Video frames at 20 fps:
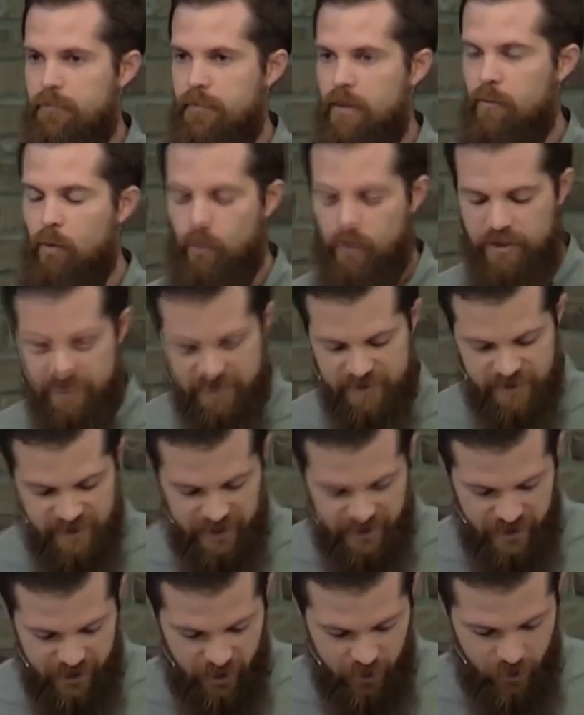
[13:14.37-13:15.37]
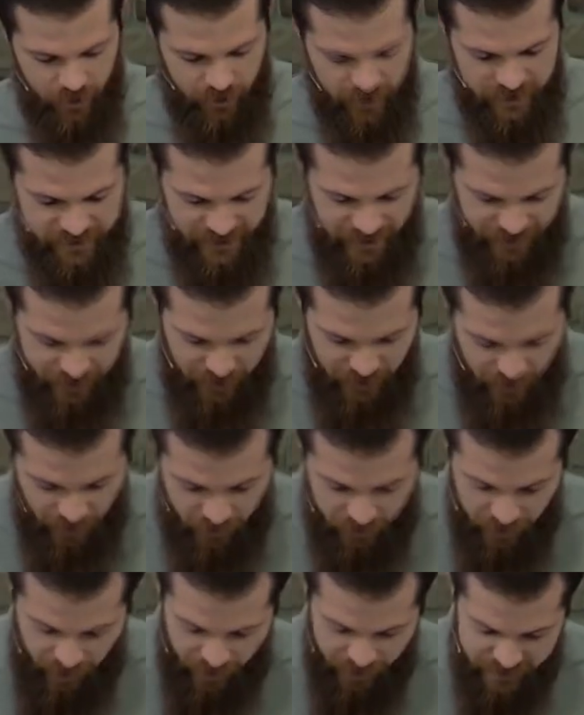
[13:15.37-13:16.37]
And what we see here is that
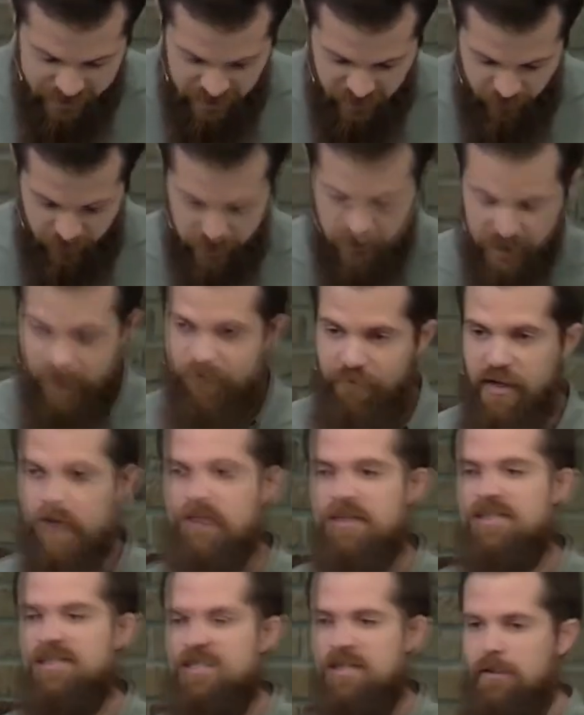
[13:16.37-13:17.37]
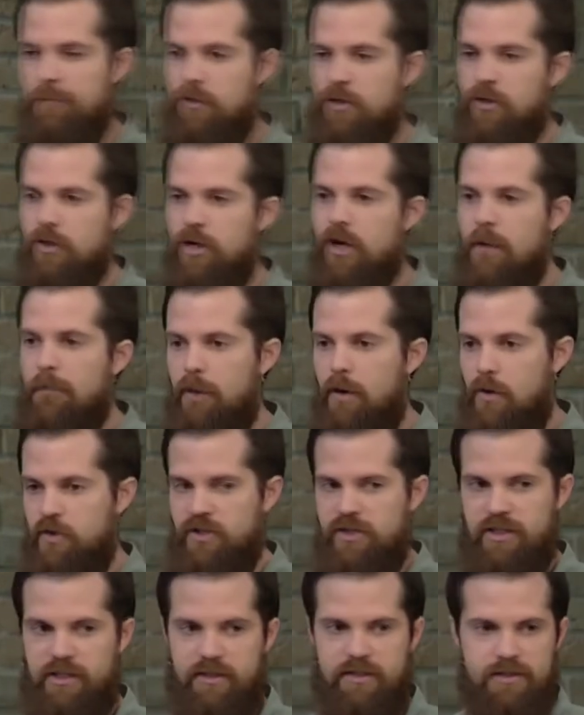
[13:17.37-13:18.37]
God is feeling very similar
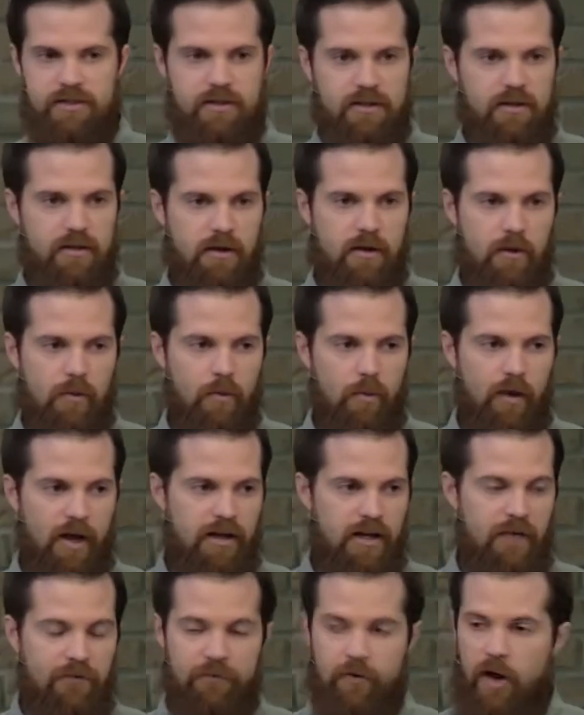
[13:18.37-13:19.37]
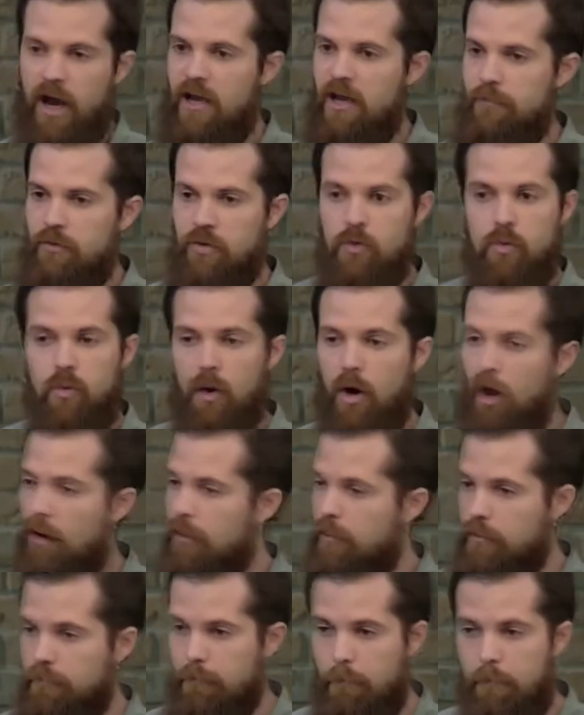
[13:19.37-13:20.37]
emotions, right? Ephraim, you
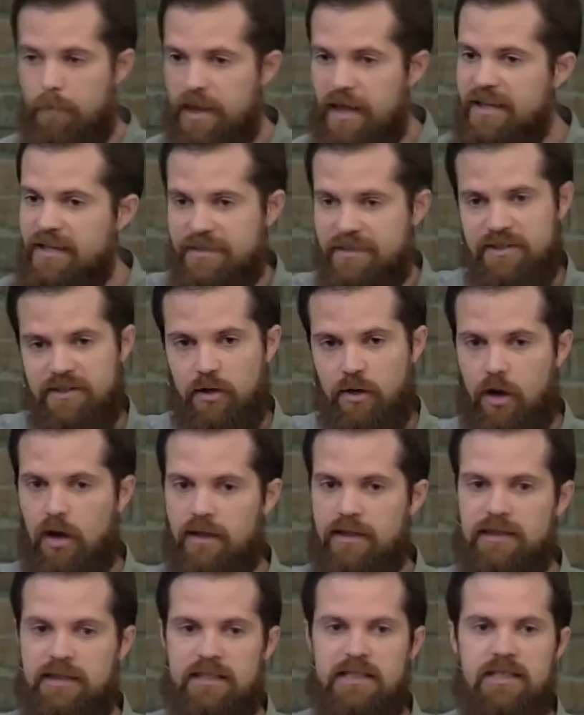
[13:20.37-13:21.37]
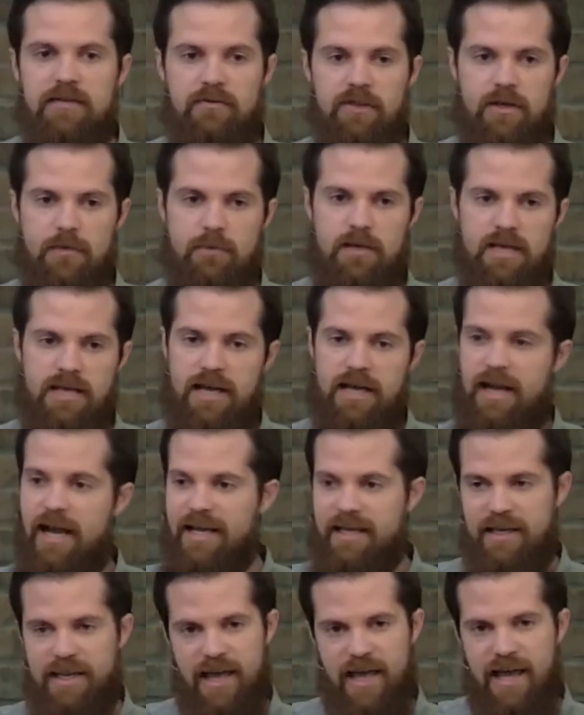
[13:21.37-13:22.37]
are bent on leaving me, and
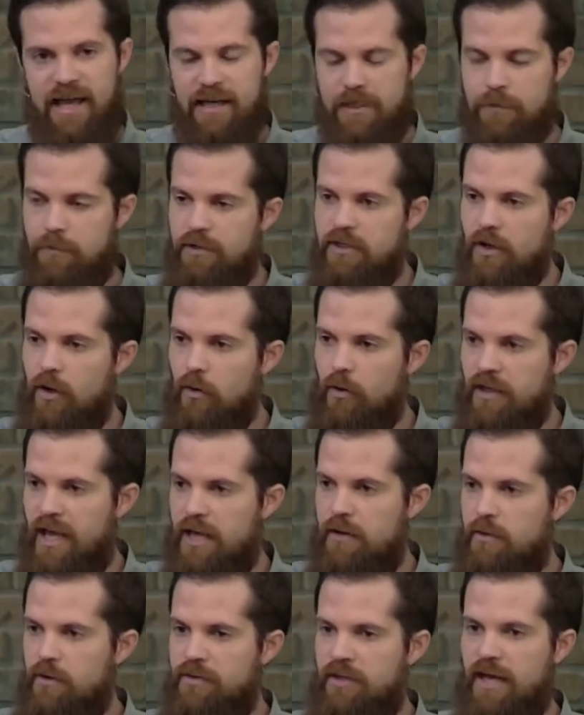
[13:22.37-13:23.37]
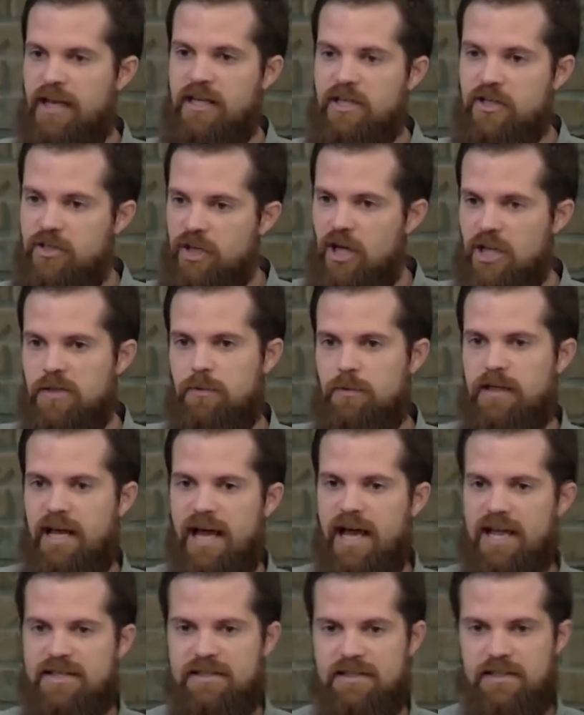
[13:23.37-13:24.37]
I can't be okay with that, and judgment
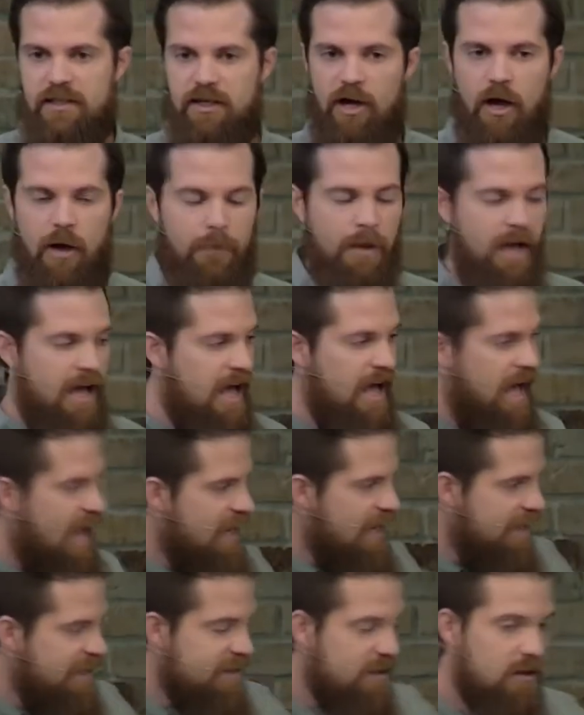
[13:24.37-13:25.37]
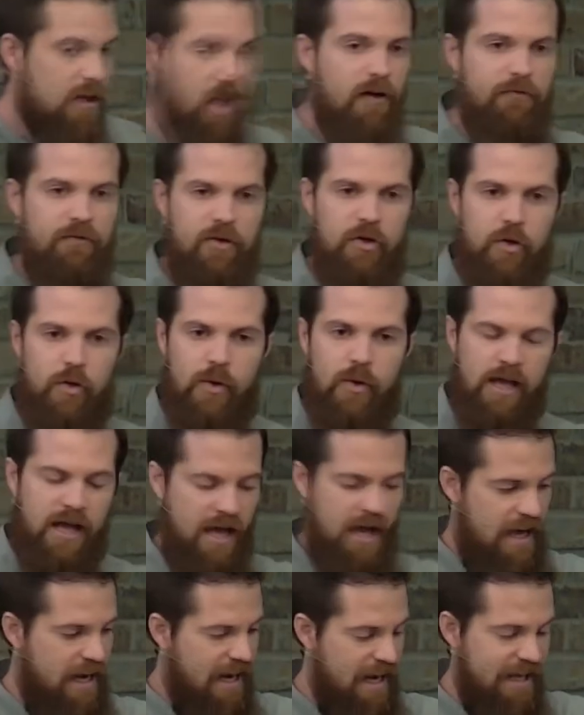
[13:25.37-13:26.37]
has to come, and I love you,
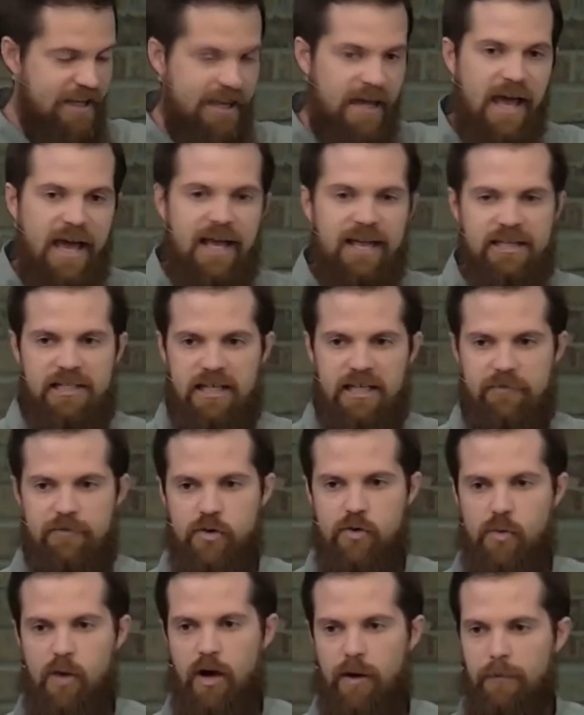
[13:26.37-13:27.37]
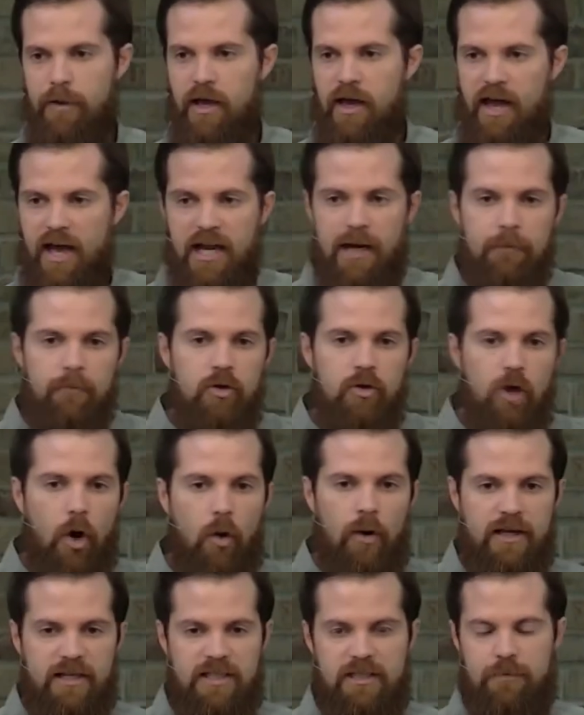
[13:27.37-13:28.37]
and I can't give you up, and I'm
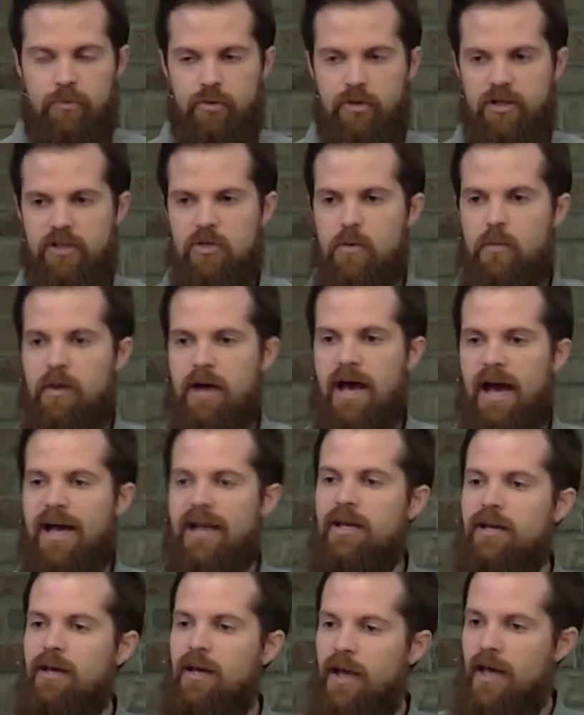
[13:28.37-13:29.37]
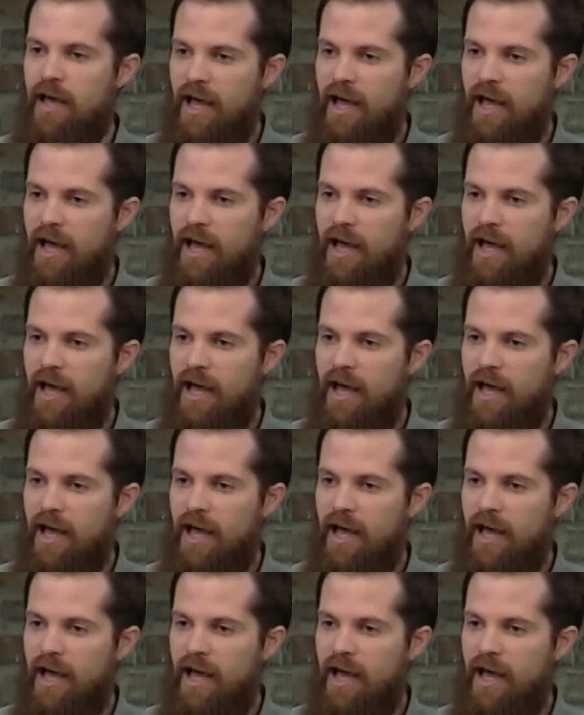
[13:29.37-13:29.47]
going to bring you back.